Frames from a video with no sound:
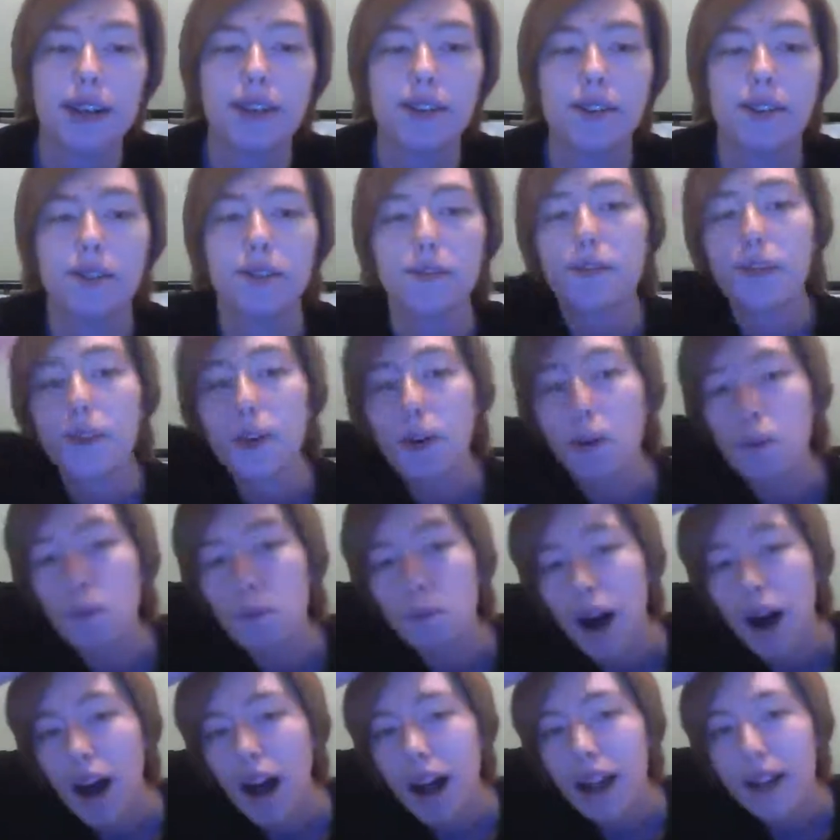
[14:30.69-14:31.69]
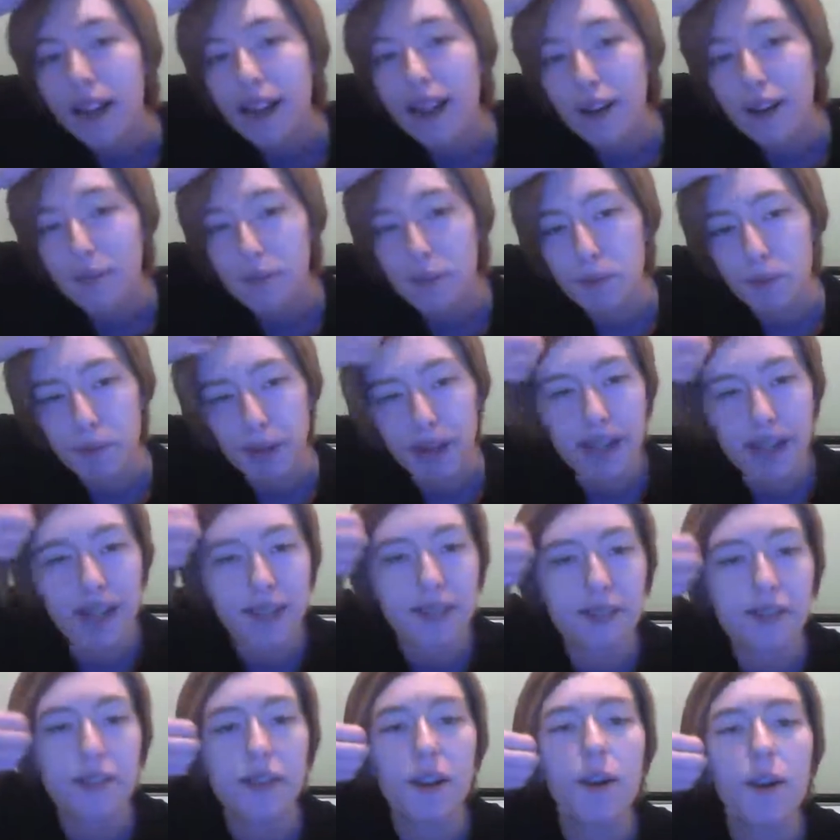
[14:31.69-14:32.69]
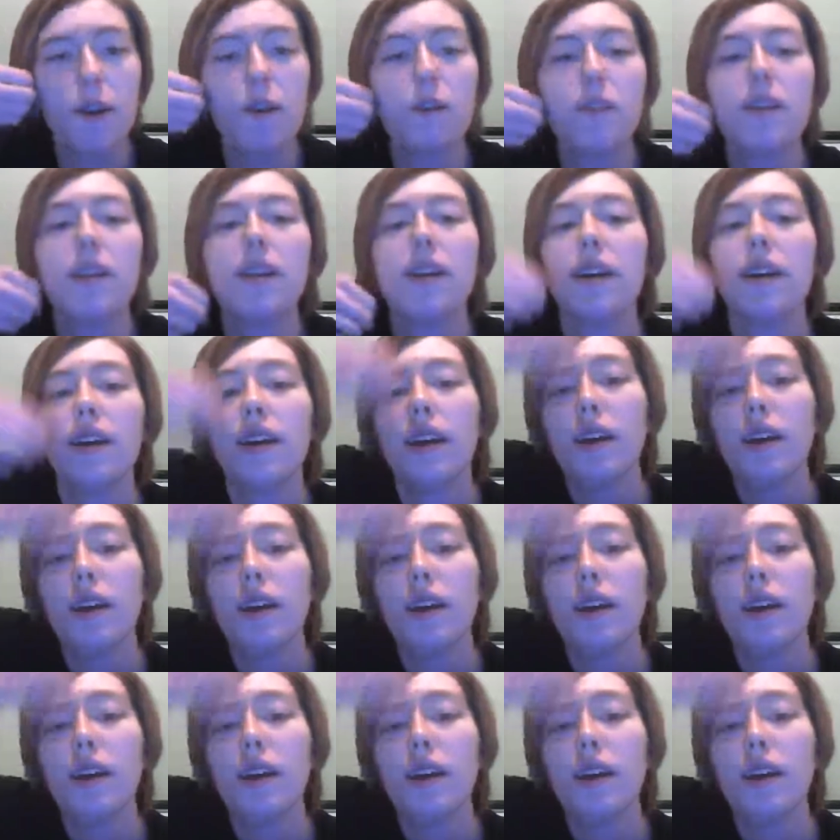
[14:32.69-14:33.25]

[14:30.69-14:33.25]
so for a while, everybody has known,